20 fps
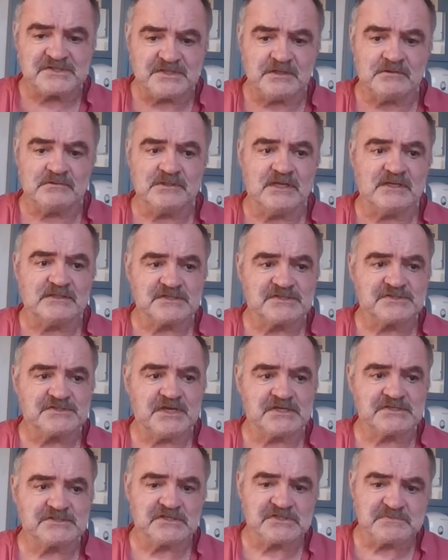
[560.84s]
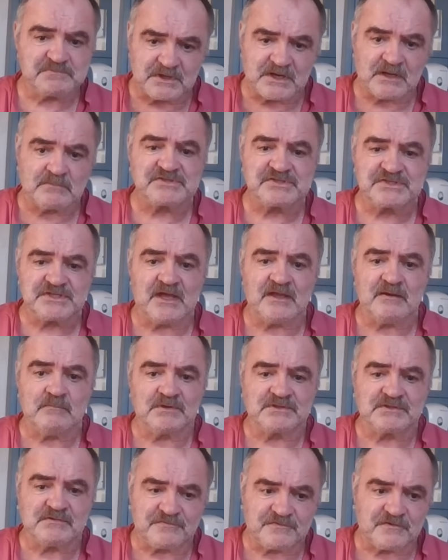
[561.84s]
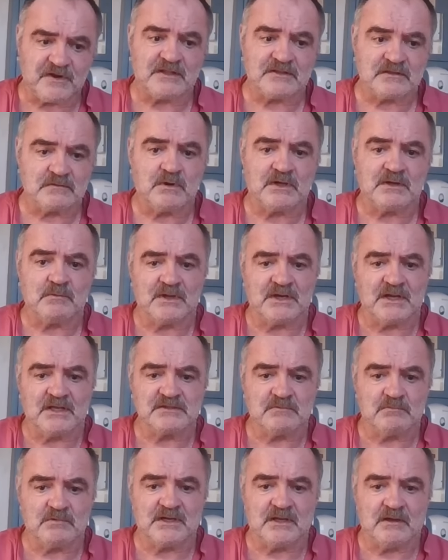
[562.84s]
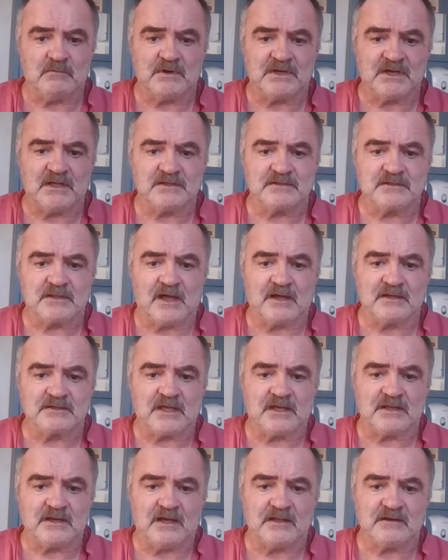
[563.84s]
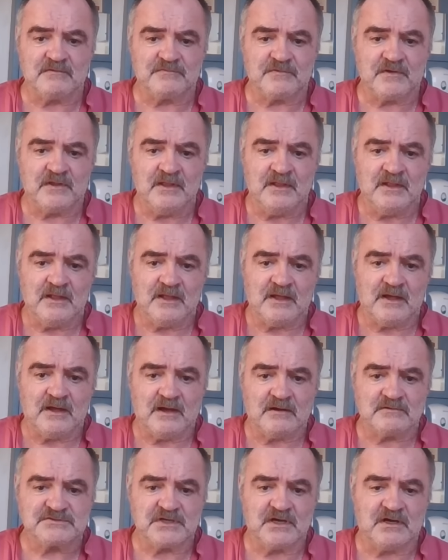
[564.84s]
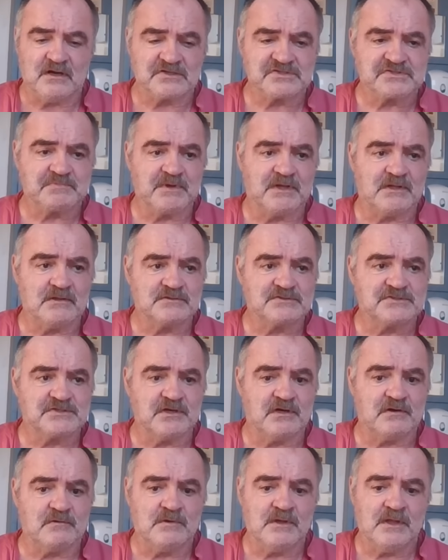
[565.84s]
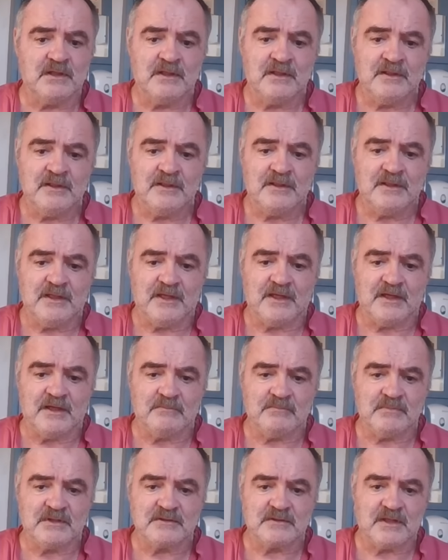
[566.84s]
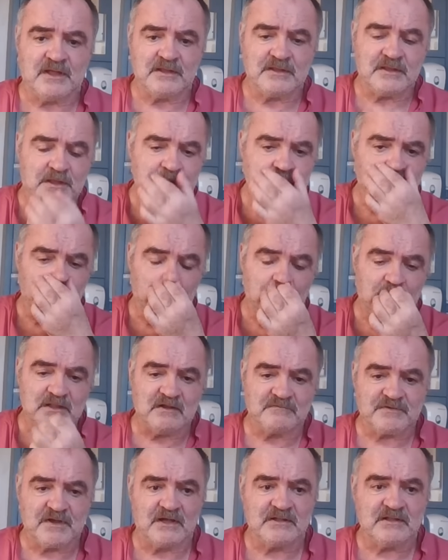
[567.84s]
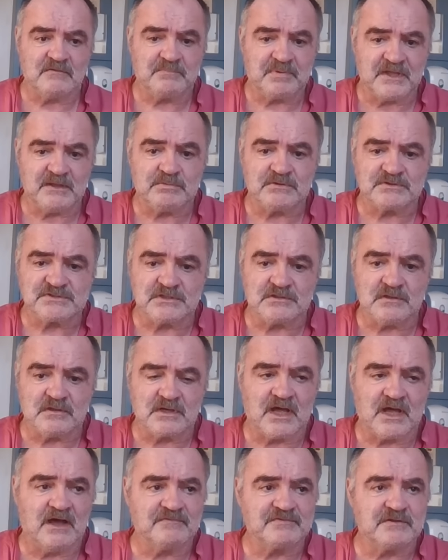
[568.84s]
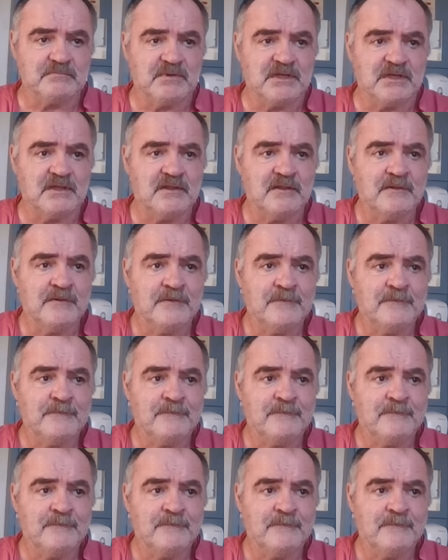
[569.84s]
I still need assistance, but I'm staying with the friend when I get out of hospital. So, I'll have people to look after me.